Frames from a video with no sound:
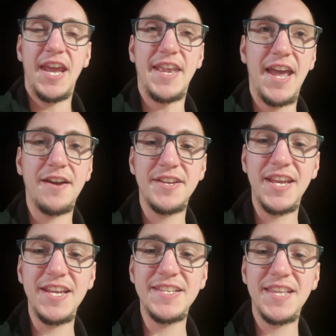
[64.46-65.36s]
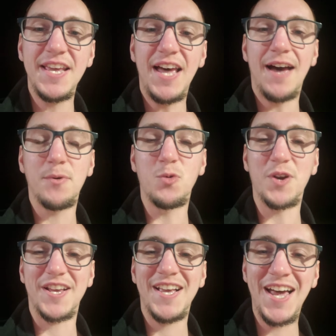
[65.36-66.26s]
And nowadays, I'm
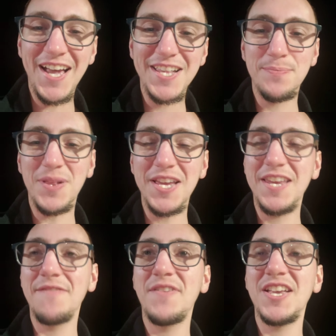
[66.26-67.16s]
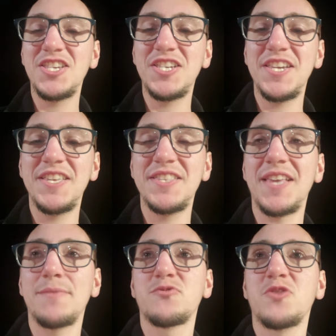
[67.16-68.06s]
going to cosplay conventions.
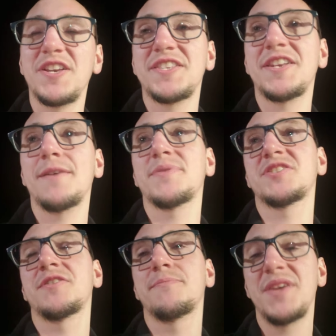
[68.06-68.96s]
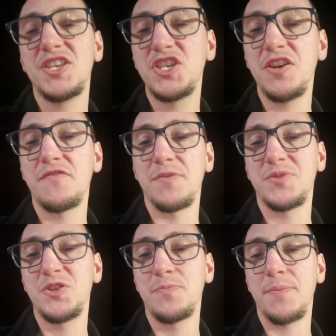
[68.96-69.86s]
I'm dressing up as Dimentio from
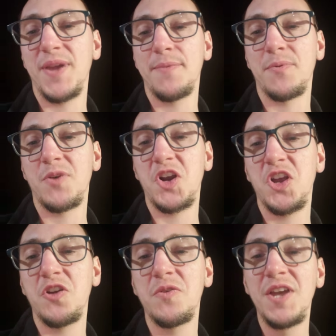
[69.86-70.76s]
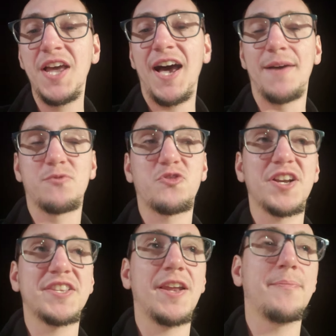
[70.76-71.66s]
Super Paper Mario. I'm
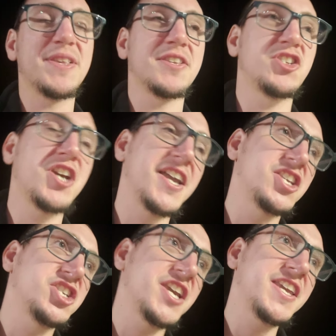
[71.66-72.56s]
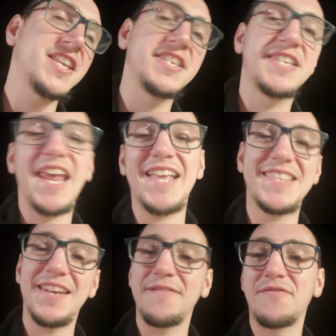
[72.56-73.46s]
dressing up as a giant chicken,
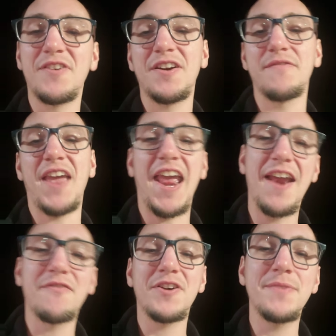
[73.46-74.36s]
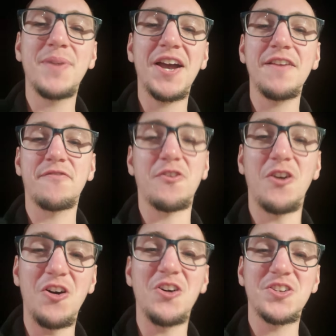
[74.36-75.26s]
dancing in front of everybody for
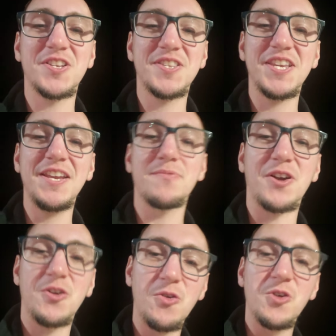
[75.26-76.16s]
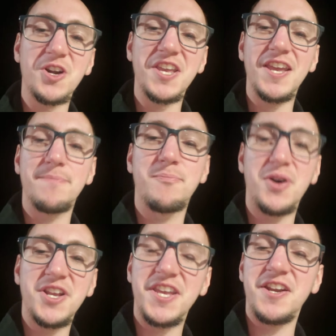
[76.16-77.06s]
all to see, recording it,
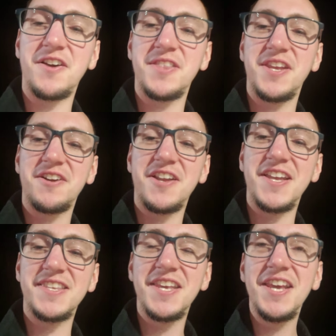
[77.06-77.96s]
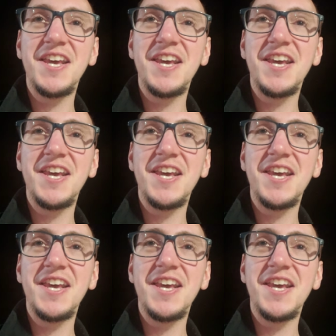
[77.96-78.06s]
putting it on the internet.